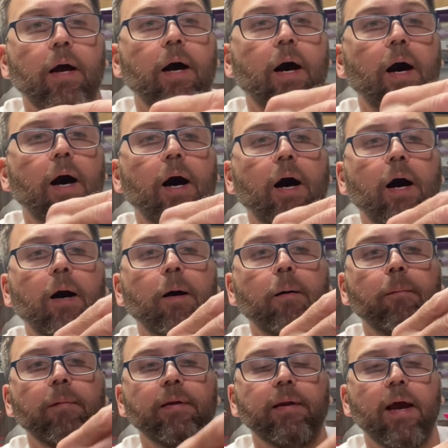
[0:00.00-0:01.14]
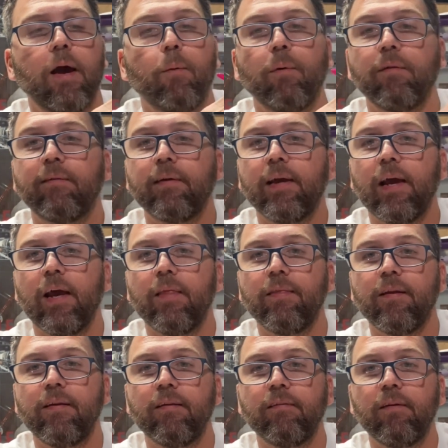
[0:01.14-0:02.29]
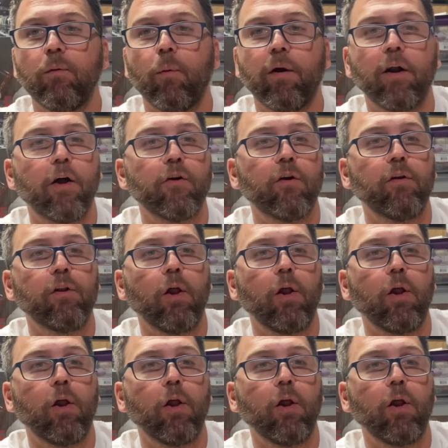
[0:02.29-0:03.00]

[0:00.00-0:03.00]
And yeah, once again, the Disney 100